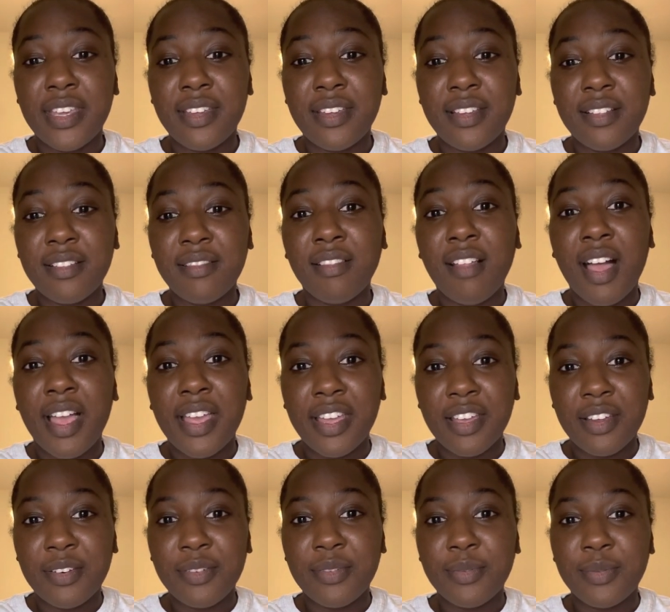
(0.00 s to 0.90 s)

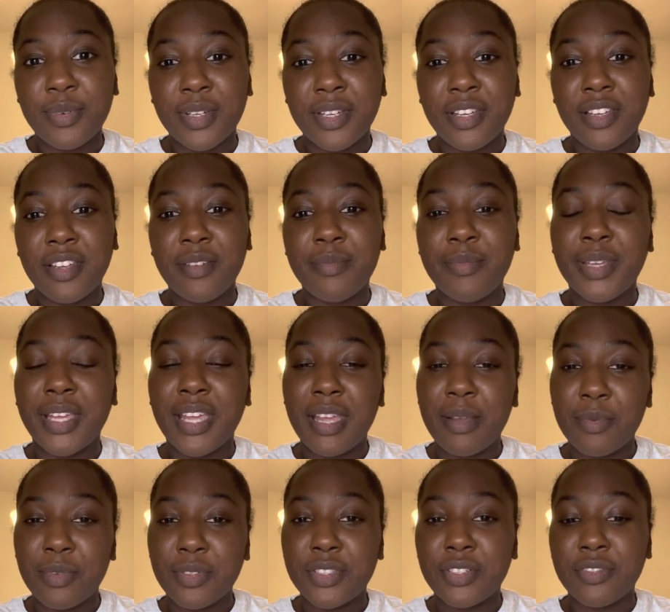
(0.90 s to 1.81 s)
client would be
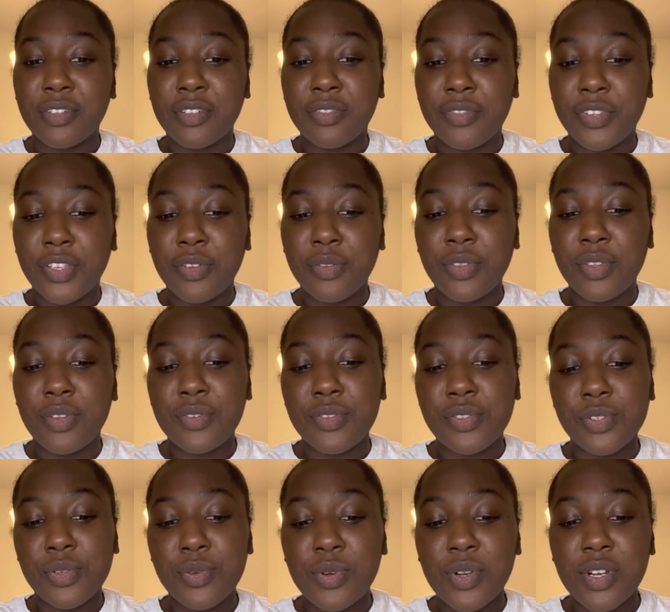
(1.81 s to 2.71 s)
able to review those
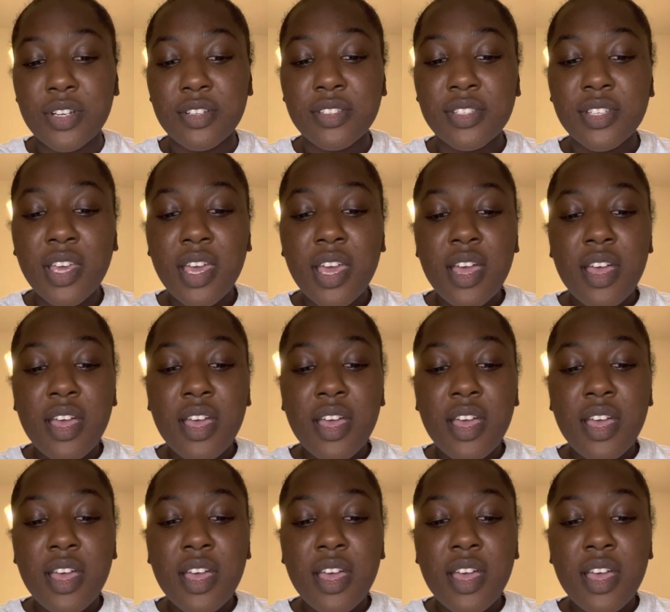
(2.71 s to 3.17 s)
scores.